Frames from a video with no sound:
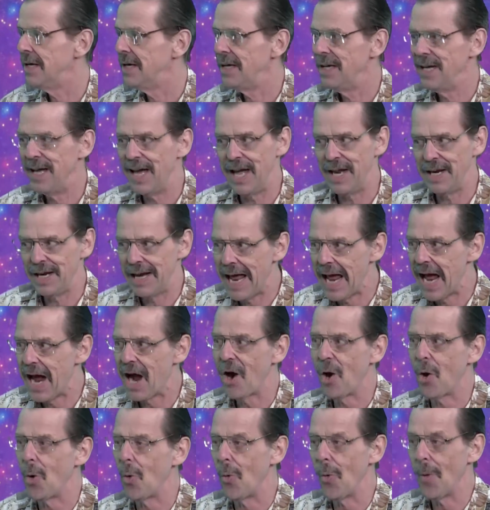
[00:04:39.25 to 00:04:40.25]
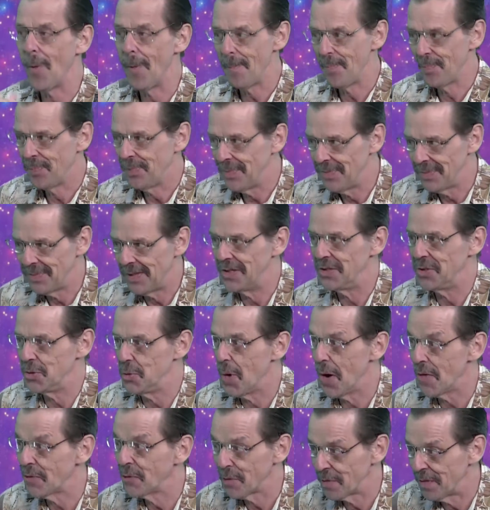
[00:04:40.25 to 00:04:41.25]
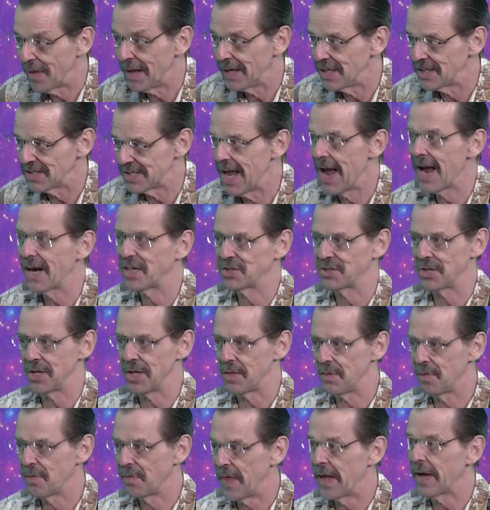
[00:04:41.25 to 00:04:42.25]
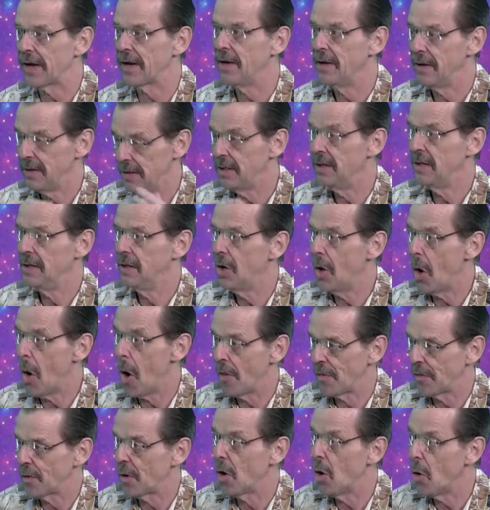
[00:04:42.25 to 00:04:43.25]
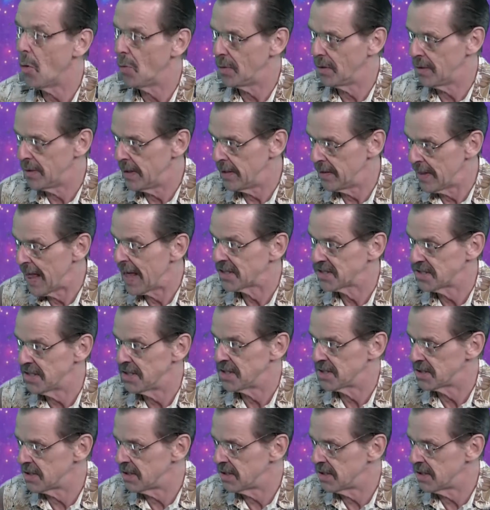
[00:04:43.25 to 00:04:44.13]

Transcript: And now they do other things. They actually think on their own in that sense.